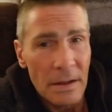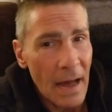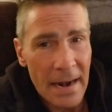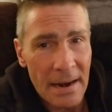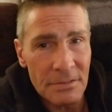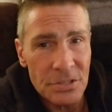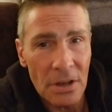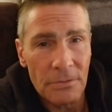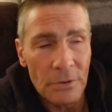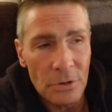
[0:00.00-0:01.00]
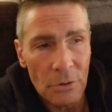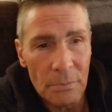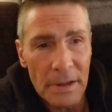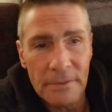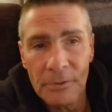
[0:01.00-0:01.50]
I didn't have a cell phone. Go to a
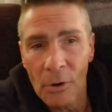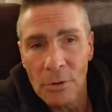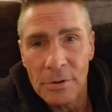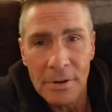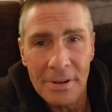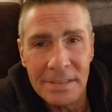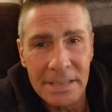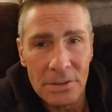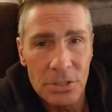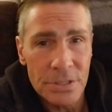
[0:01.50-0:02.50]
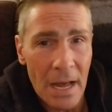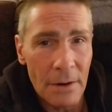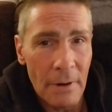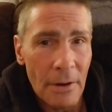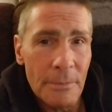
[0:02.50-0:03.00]
payphone. Dealer's not
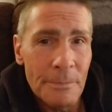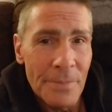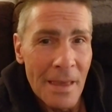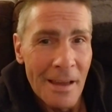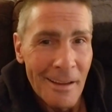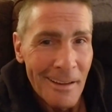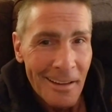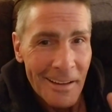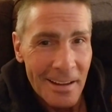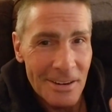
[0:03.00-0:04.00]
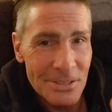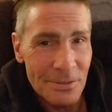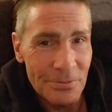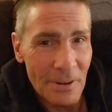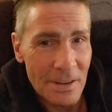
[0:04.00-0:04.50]
around. Here's
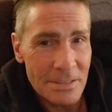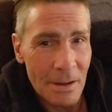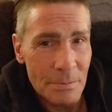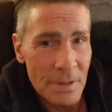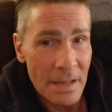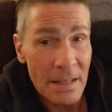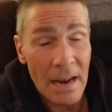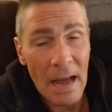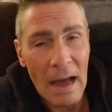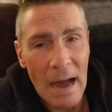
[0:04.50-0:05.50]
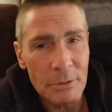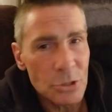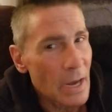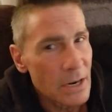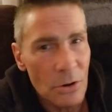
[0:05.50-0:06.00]
the fucked up thing. Then I, I would
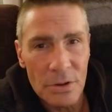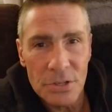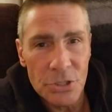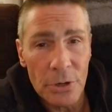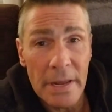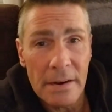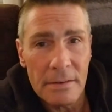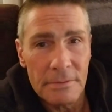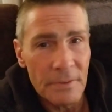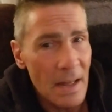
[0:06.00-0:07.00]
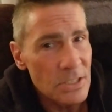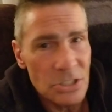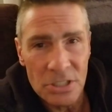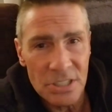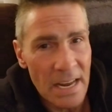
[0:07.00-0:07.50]
try to go to the street, find
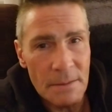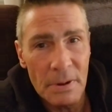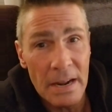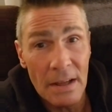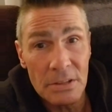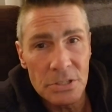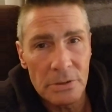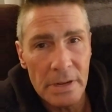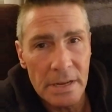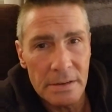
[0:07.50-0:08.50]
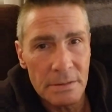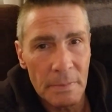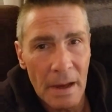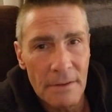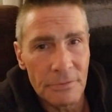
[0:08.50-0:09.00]
just anybody on the street to
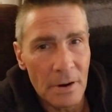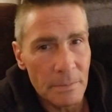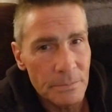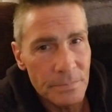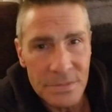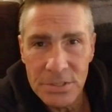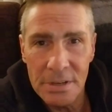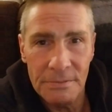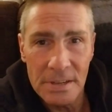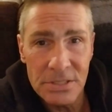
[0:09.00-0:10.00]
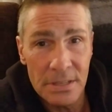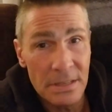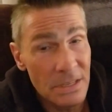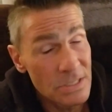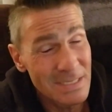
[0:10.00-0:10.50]
buy it from. If I and
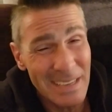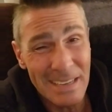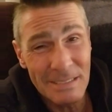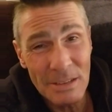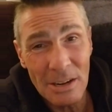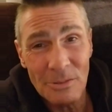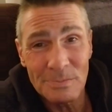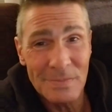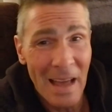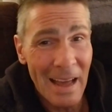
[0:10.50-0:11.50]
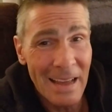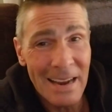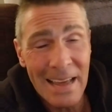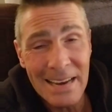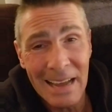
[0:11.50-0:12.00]
this is like you know nine,
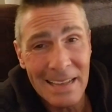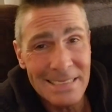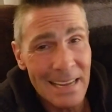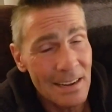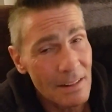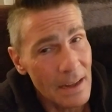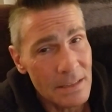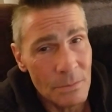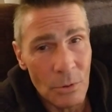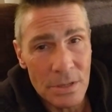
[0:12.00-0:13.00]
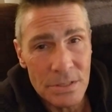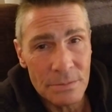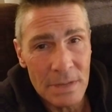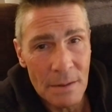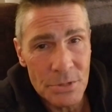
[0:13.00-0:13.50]
eight, nine, ten o'clock in the morning.
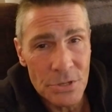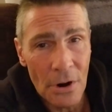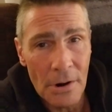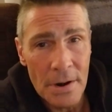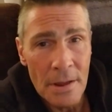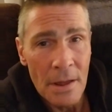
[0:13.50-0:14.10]
Sometimes it's hard.